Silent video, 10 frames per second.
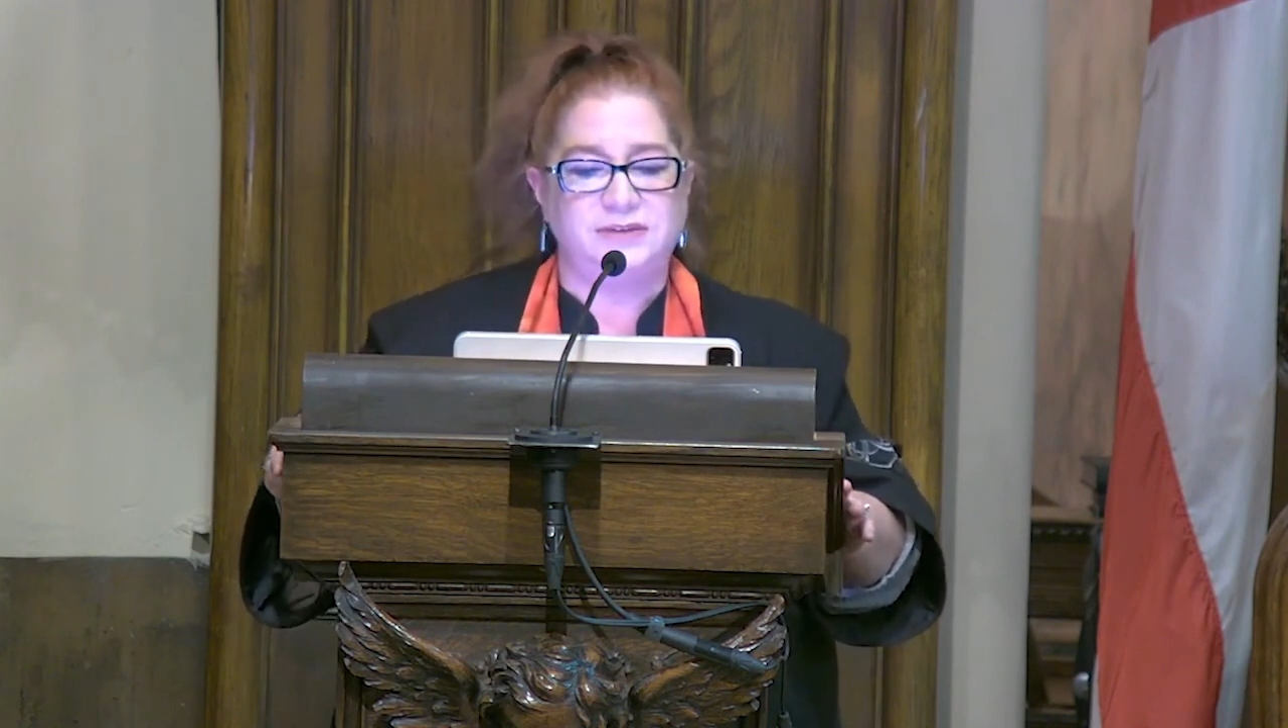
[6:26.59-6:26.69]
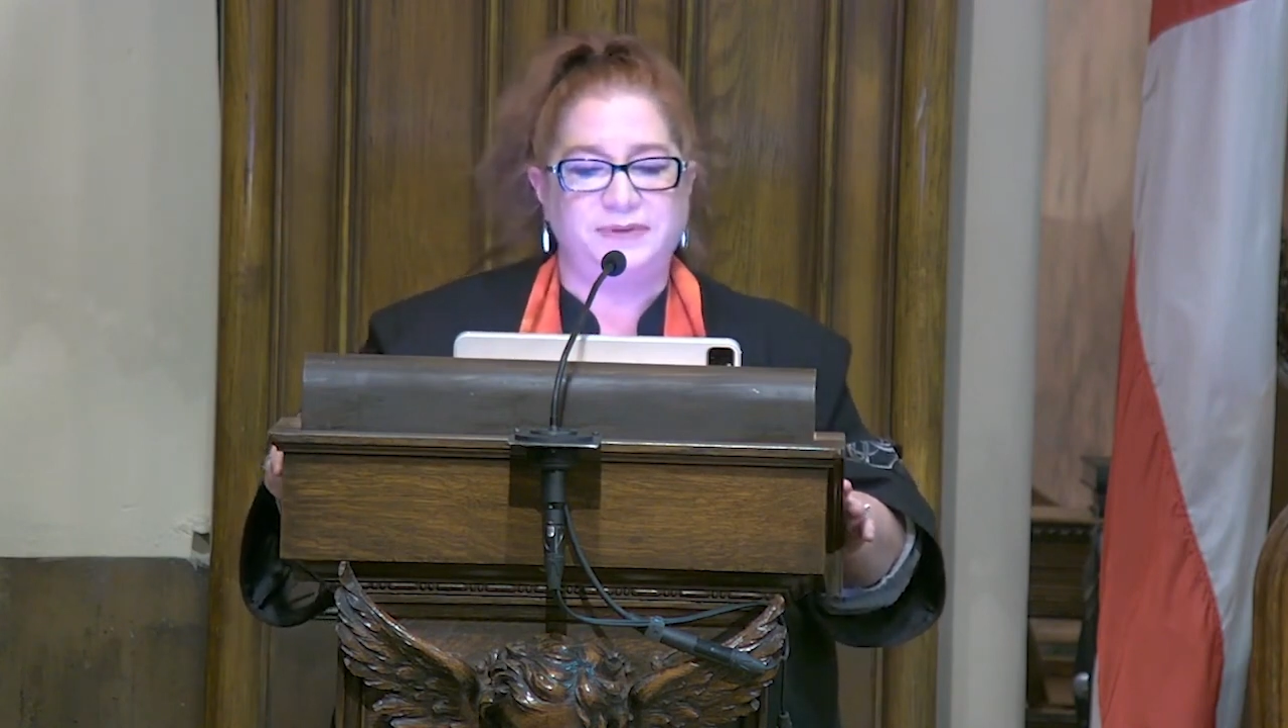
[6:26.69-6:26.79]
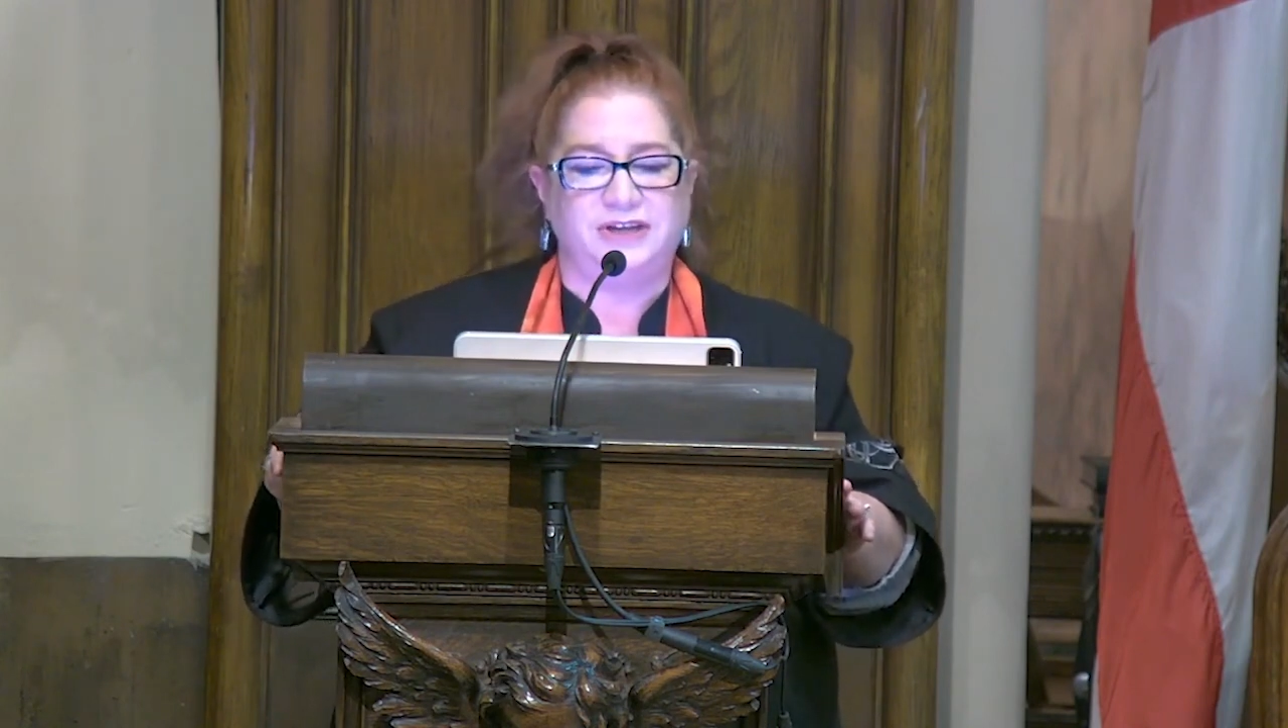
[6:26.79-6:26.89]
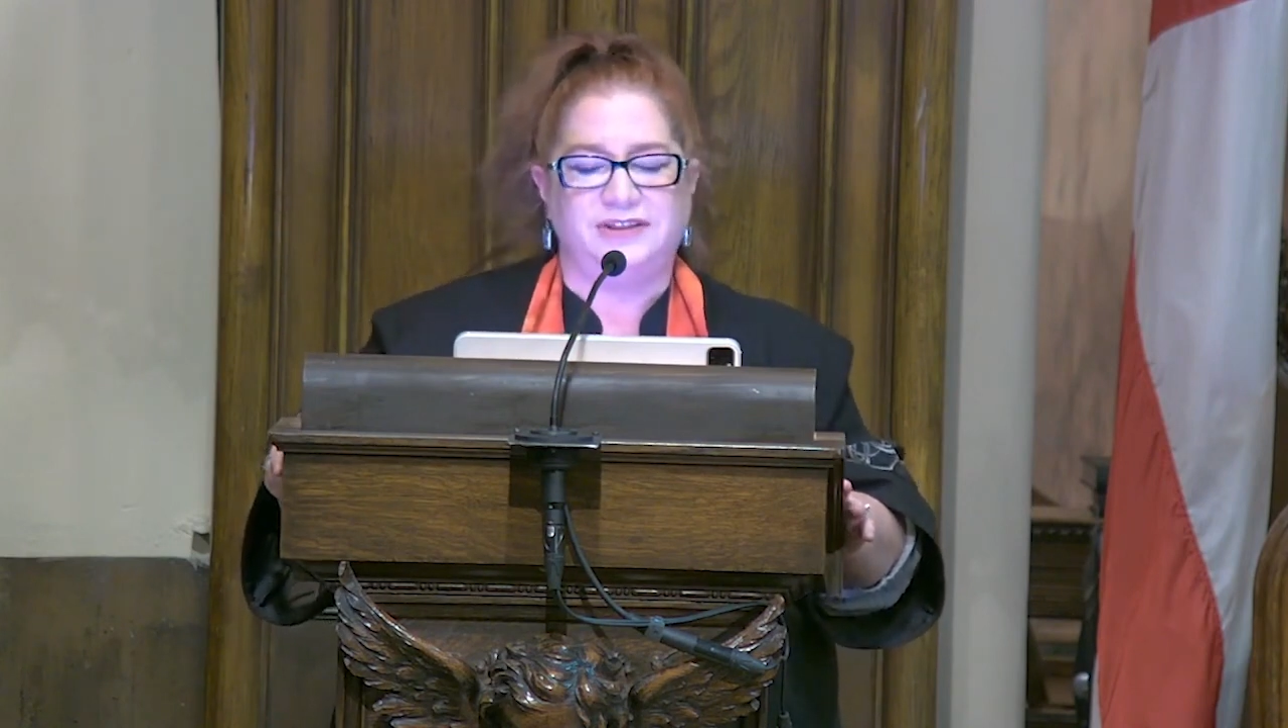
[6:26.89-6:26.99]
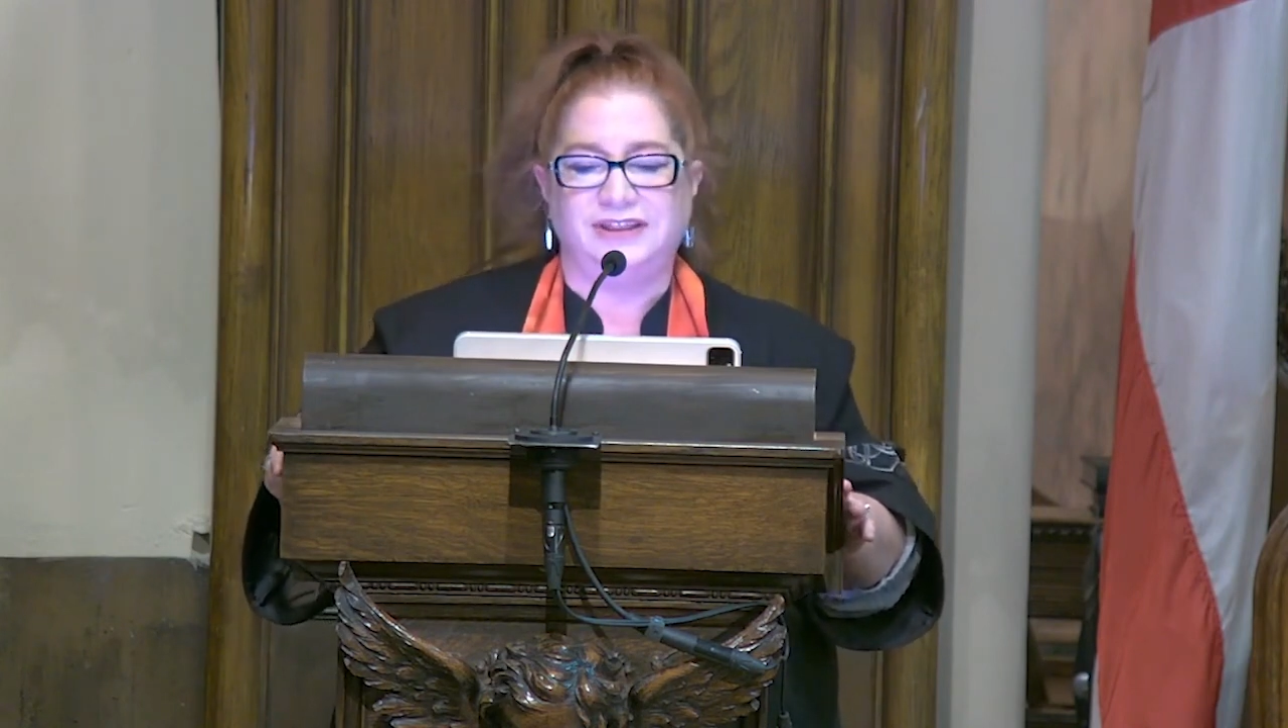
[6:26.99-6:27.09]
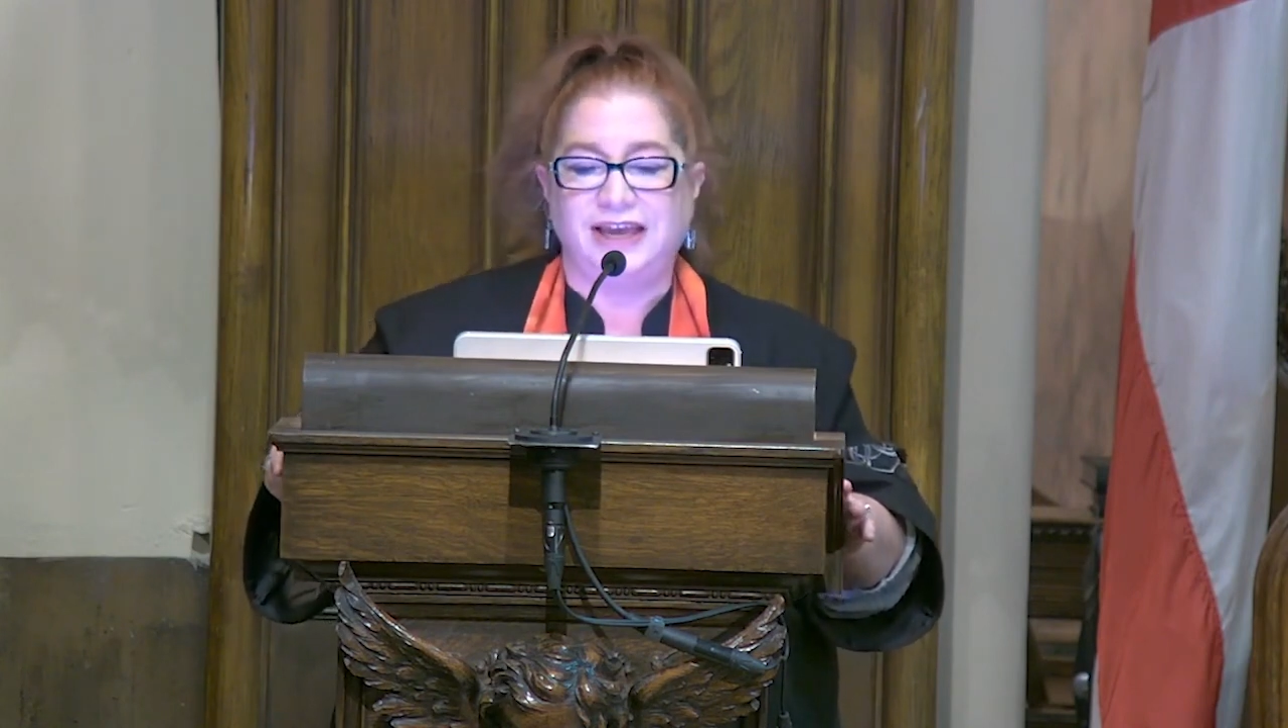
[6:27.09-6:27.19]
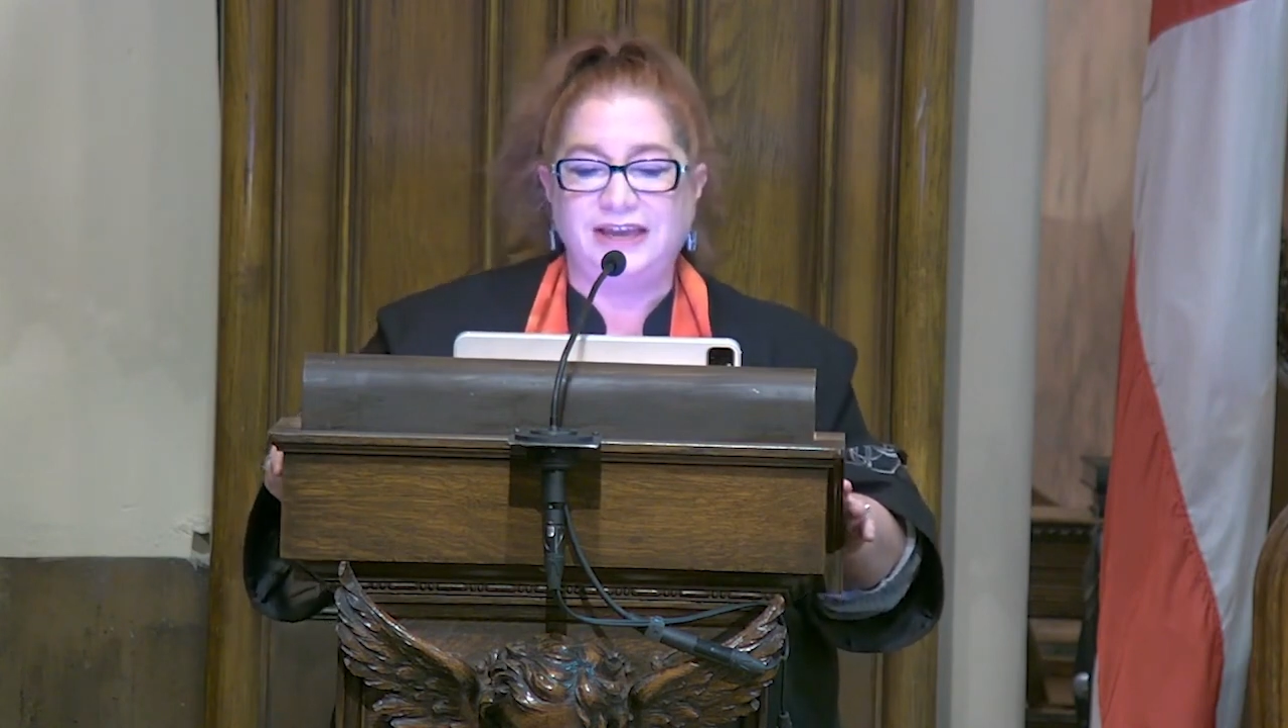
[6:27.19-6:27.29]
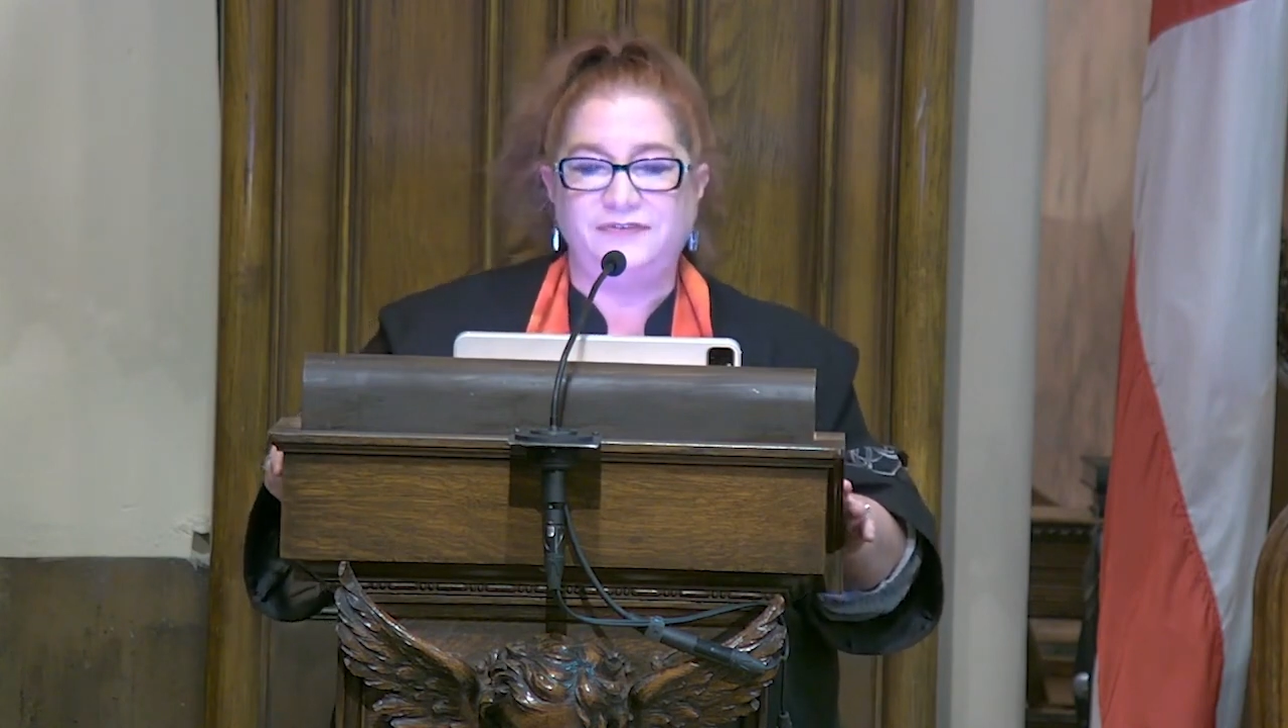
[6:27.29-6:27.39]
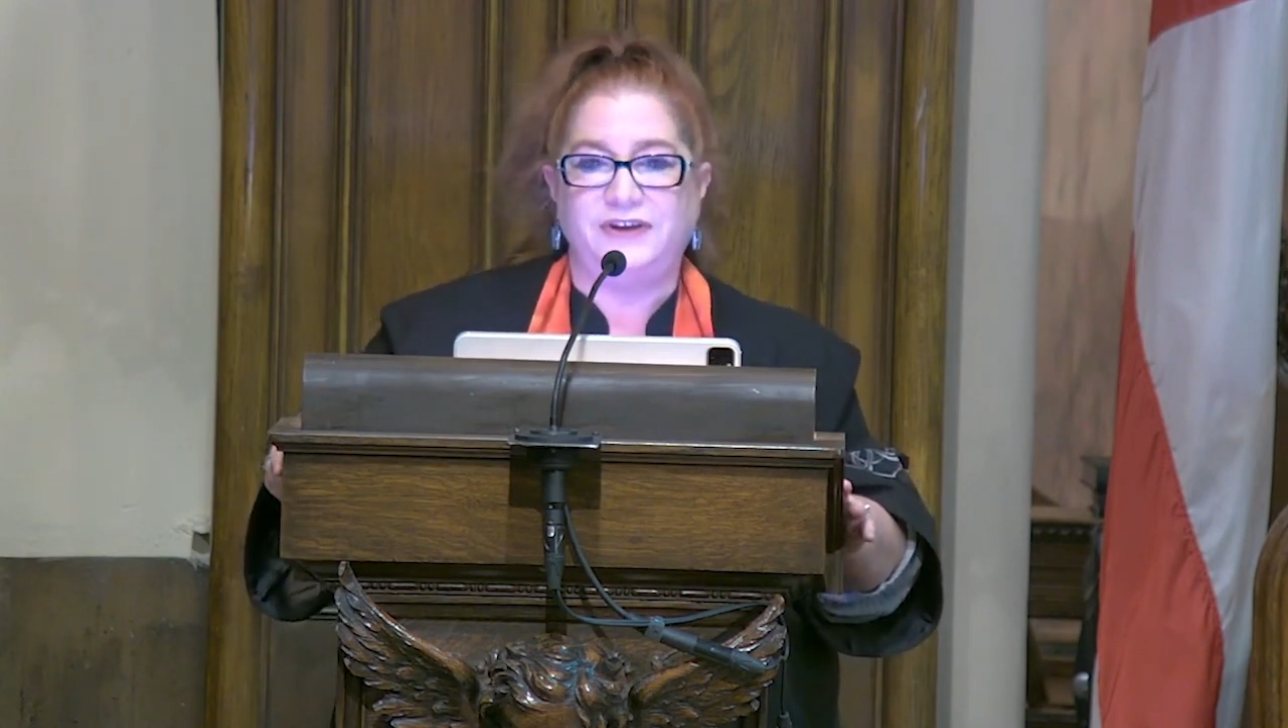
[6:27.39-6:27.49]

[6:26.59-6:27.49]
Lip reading: about life